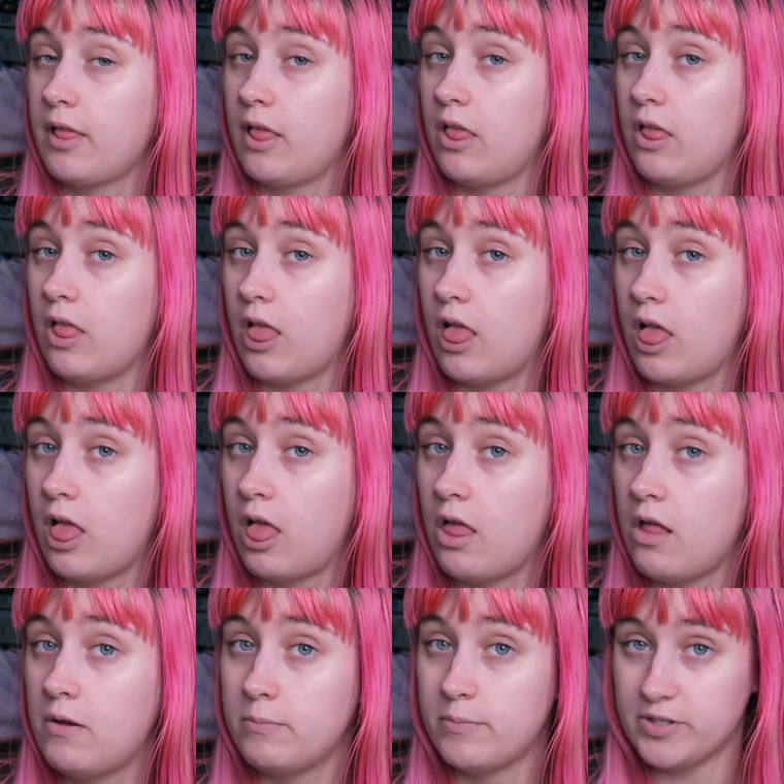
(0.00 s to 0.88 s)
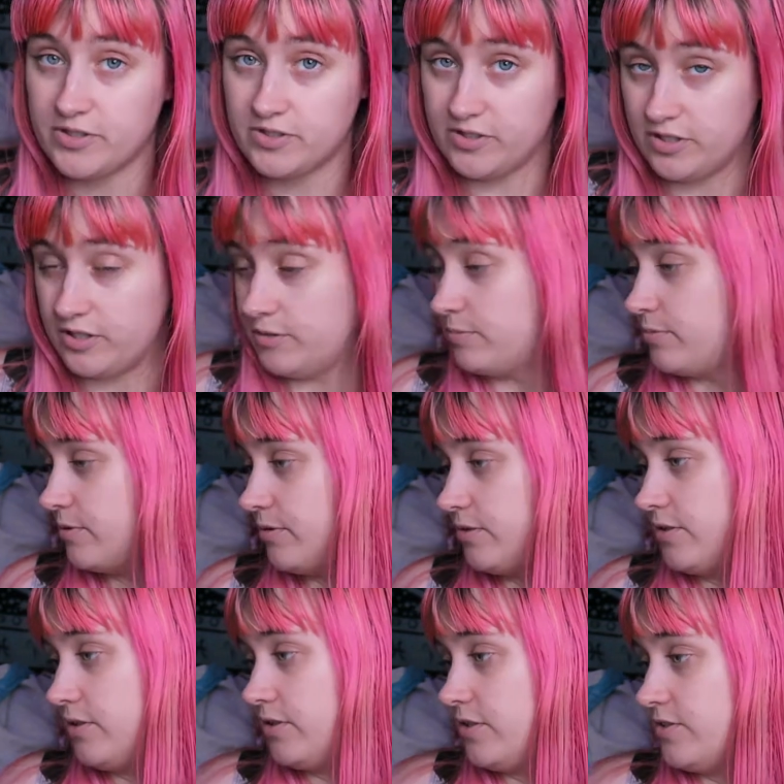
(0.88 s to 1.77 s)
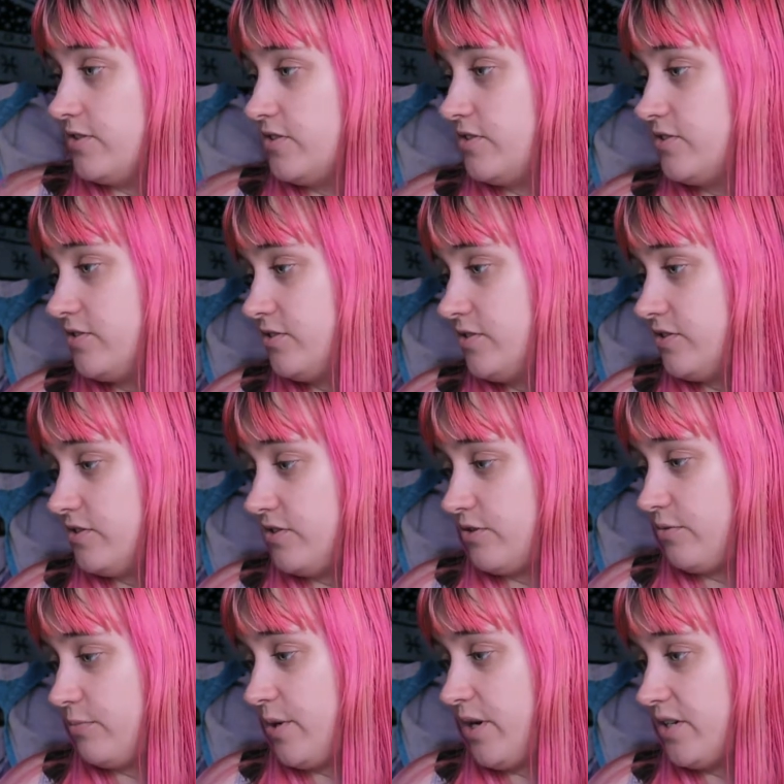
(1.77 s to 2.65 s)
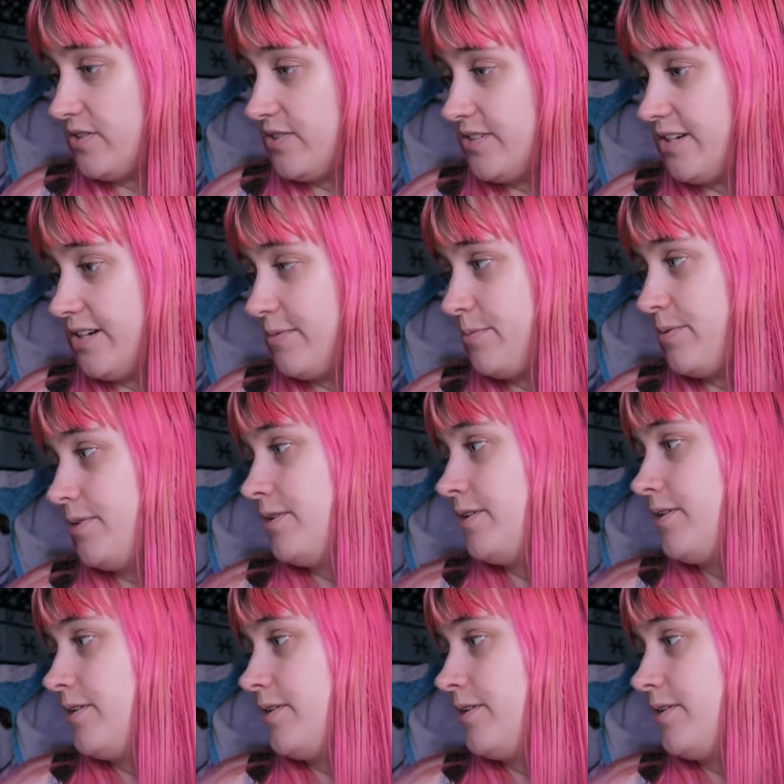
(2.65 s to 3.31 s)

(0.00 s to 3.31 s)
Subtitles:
ugh, my sleep is so messed up.